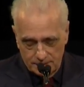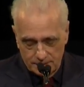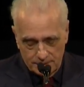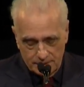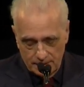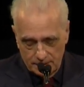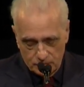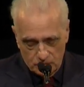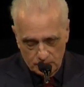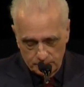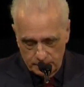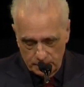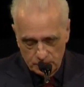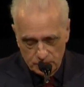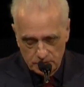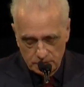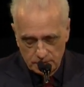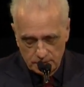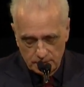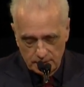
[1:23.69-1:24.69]

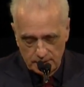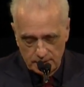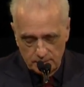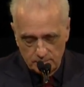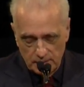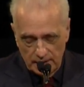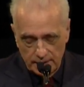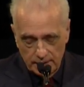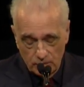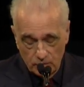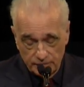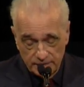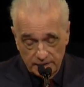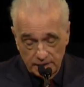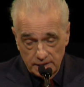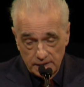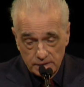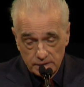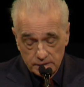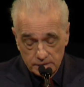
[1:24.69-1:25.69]
contribution he made over the
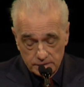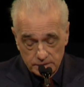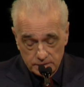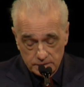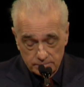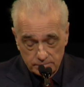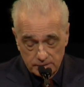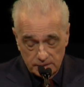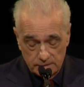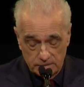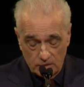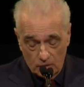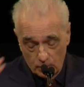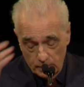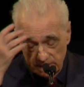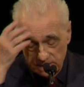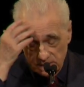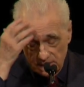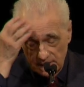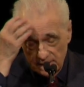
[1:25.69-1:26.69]
years. It's
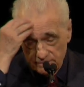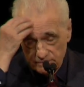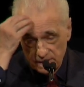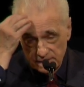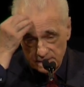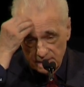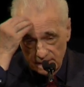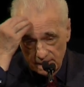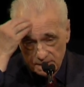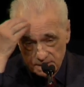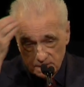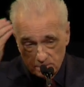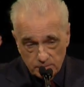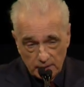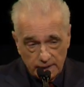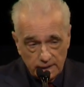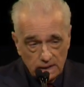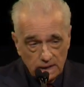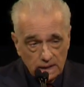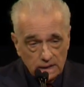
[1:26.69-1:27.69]
always, every day is in
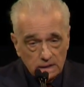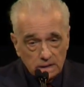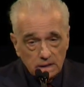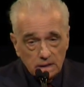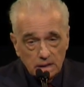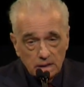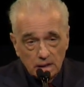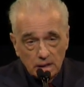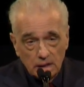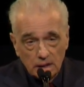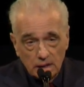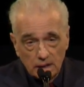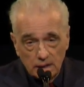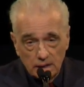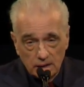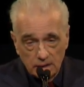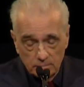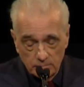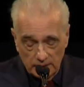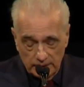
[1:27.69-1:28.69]
my head
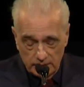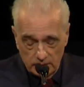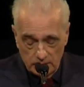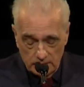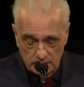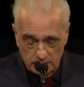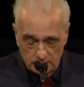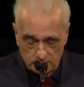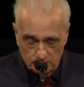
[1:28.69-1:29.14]
and in my heart.